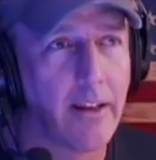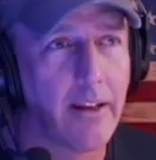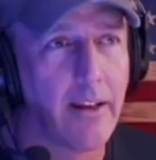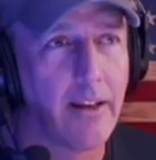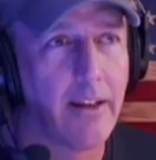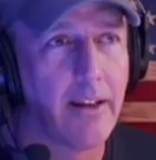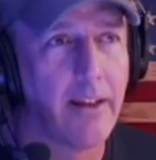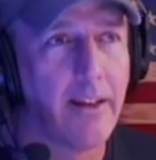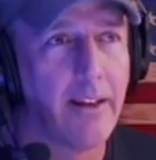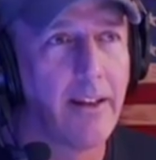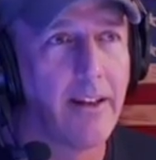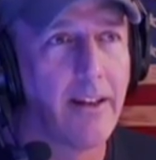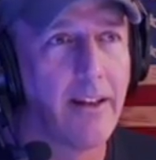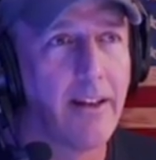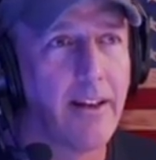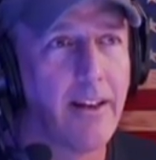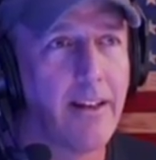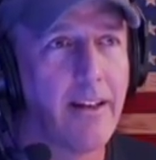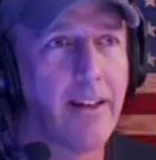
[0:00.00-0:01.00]
No
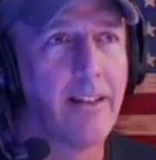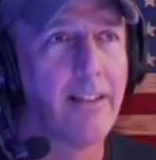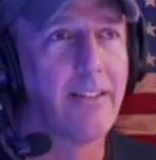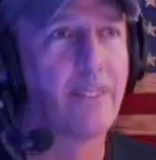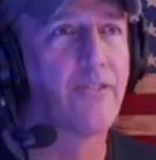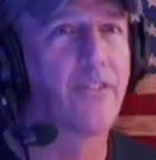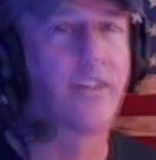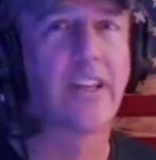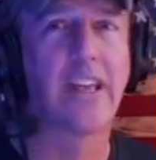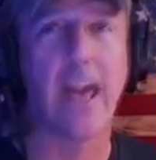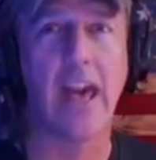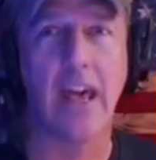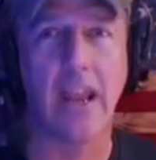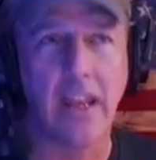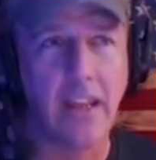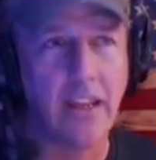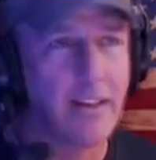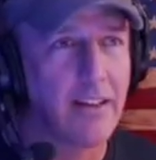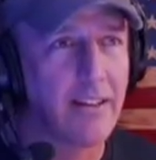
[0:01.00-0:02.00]
sound, forget, it. Forget
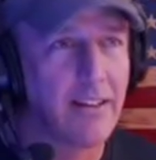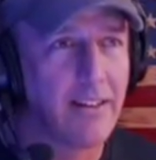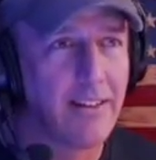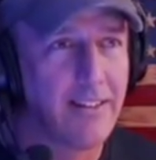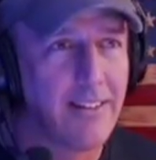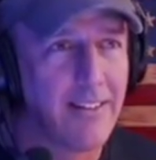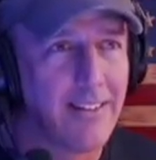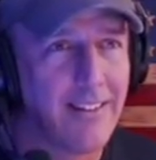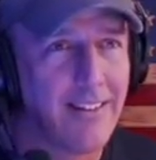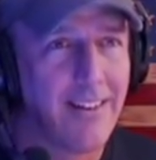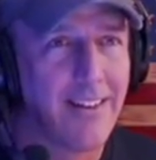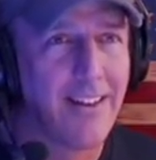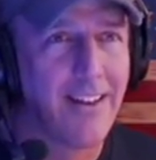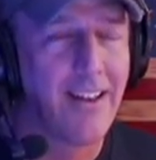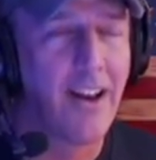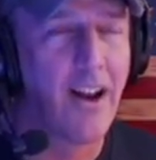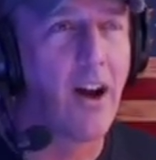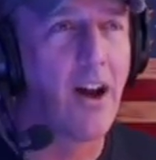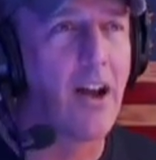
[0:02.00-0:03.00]
it.
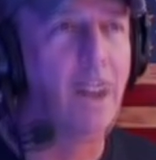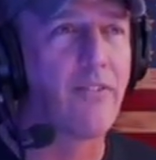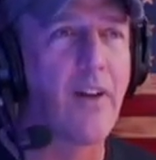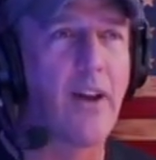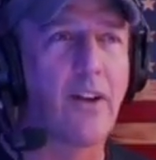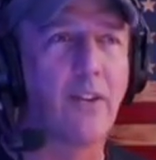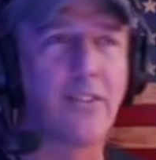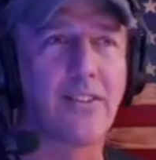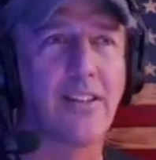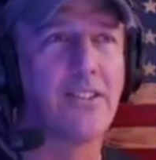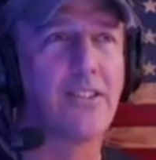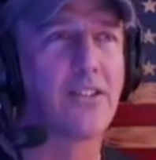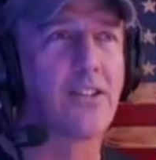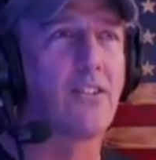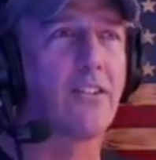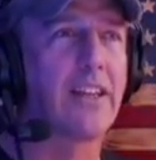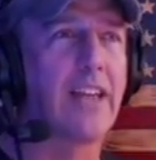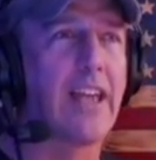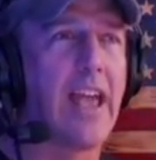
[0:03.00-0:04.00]
you know, if I don't see
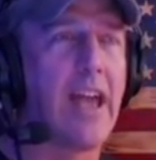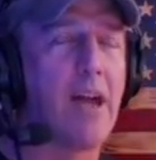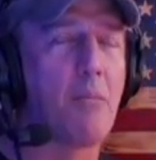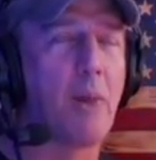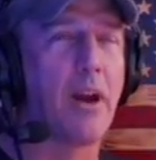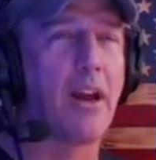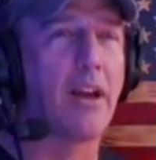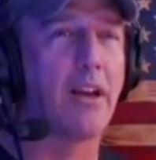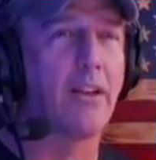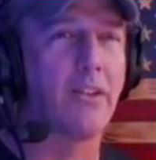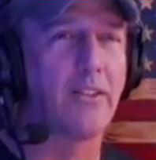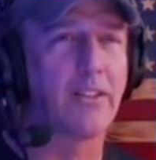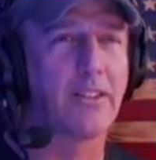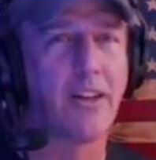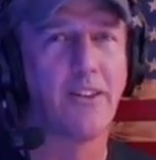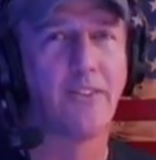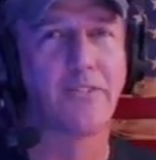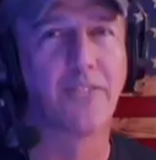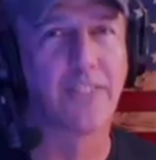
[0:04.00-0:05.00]
certain camera
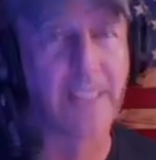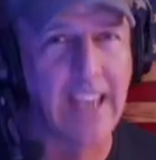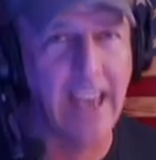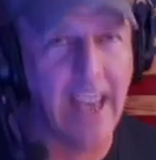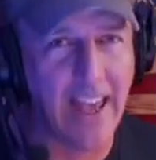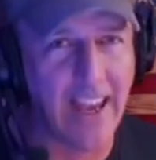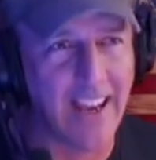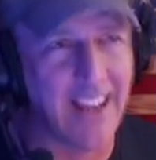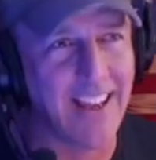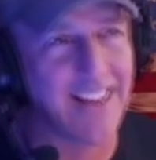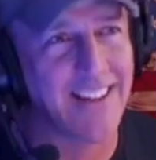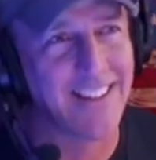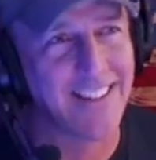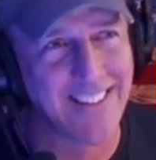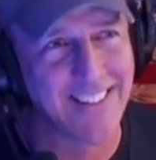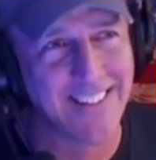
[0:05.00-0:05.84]
angles, forget it.